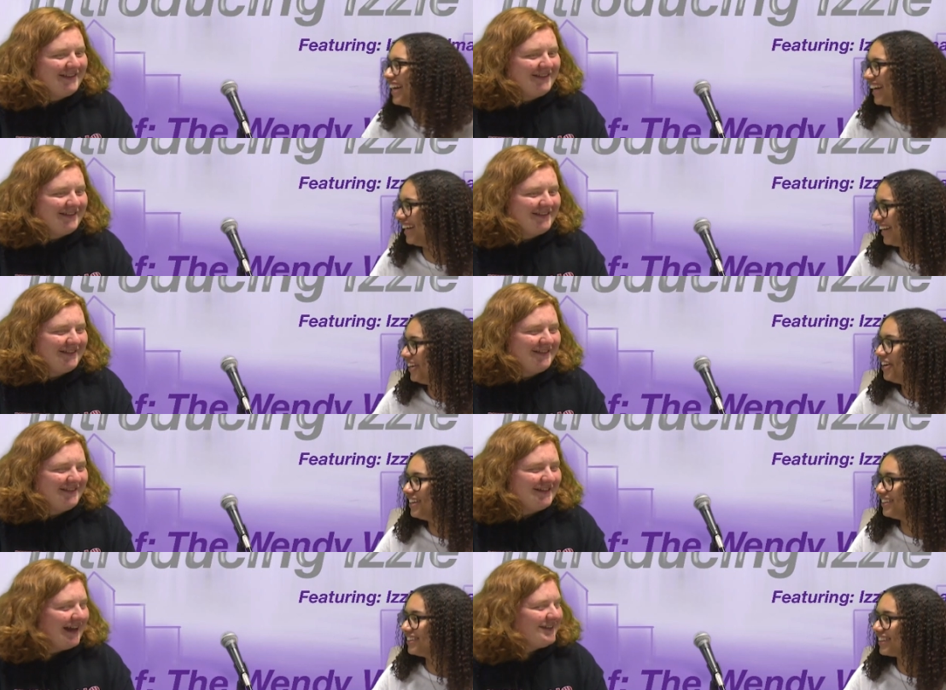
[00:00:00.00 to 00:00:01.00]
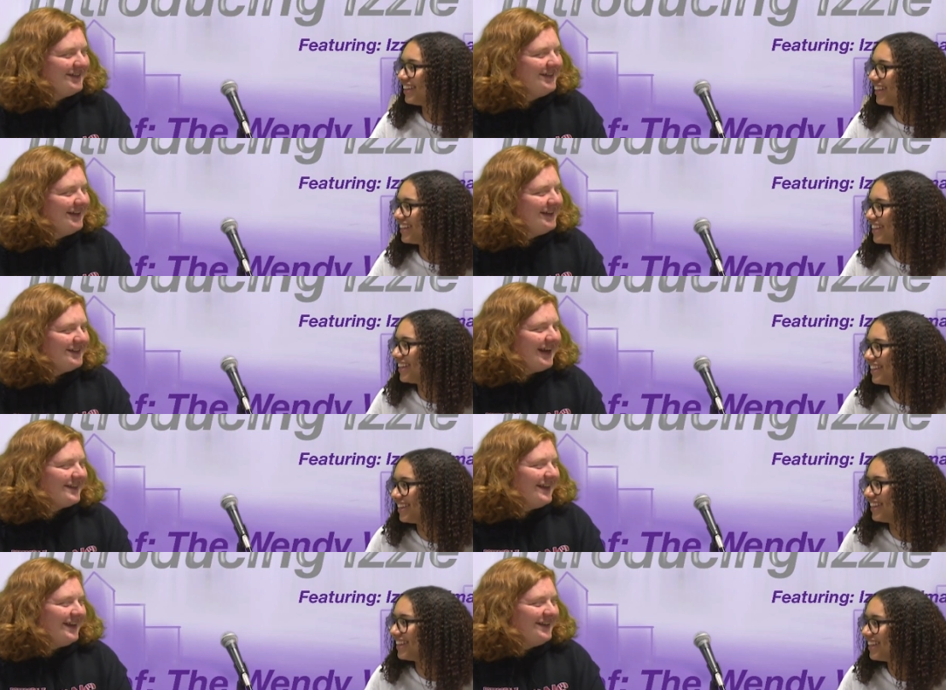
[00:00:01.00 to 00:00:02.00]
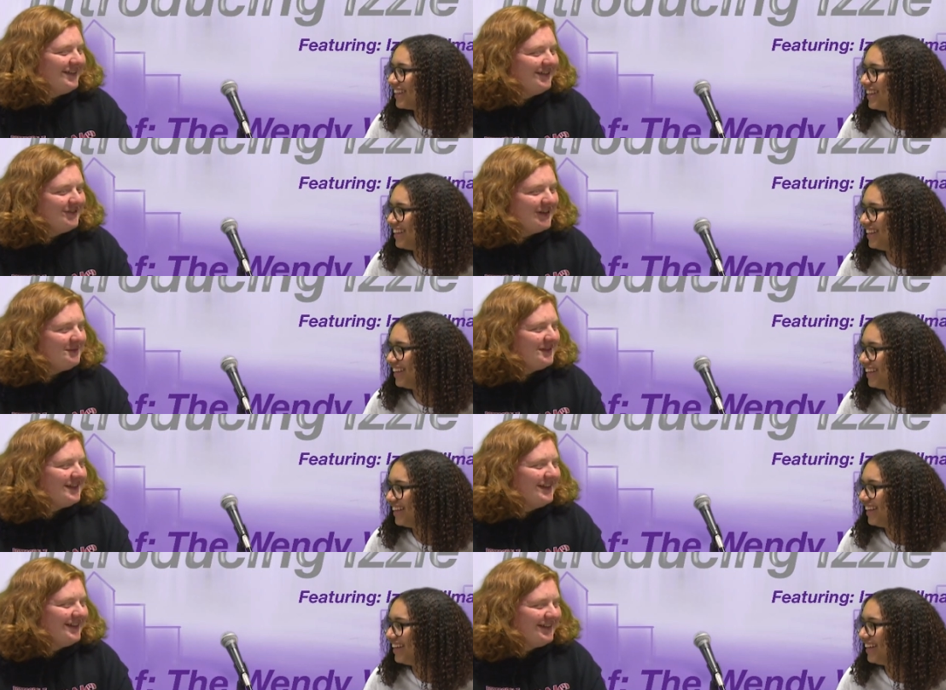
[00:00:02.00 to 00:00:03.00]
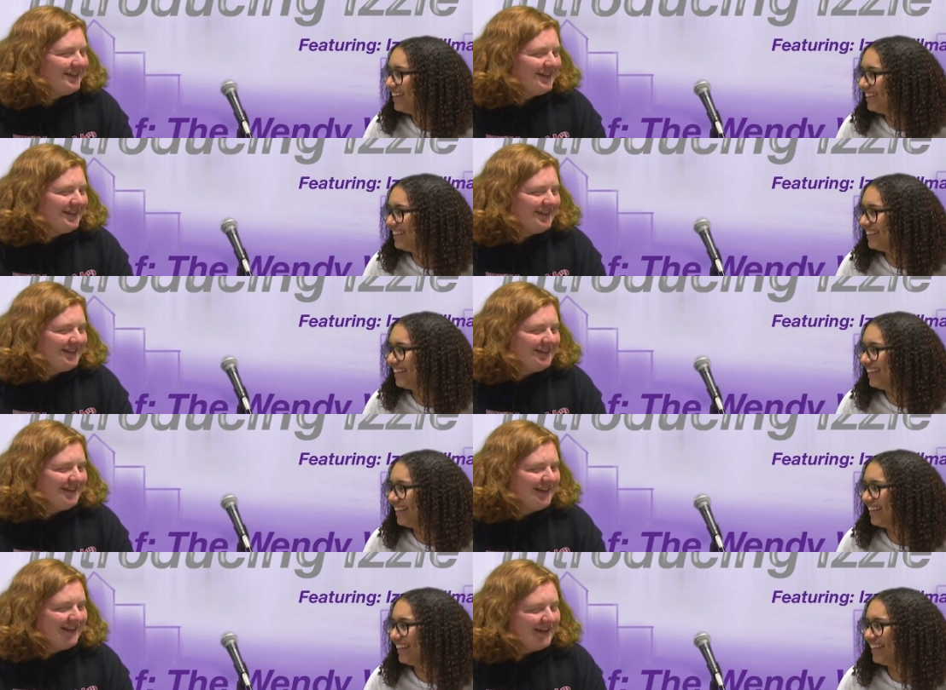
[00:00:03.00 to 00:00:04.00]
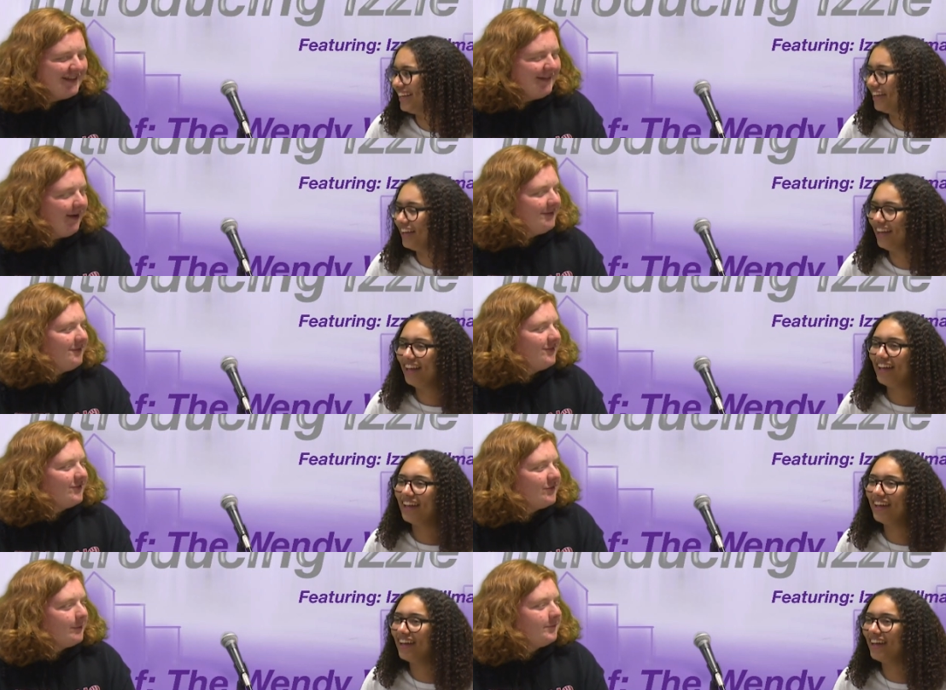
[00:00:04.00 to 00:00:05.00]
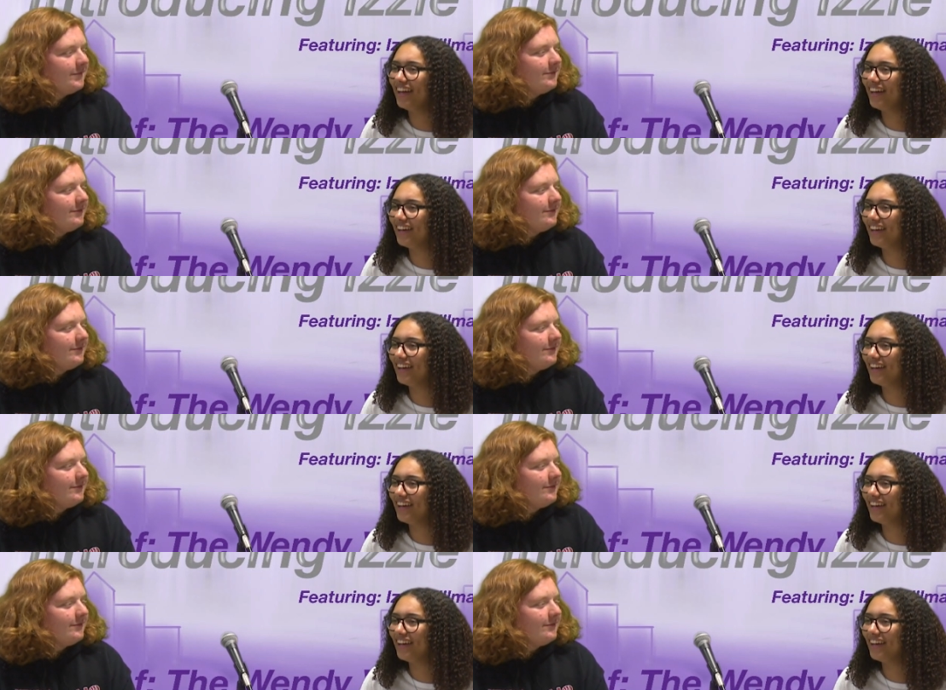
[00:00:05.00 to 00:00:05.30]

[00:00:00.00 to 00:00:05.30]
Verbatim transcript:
Speaker 1: no. Jack Jack Daniel Jameson. no, it's fish and chips.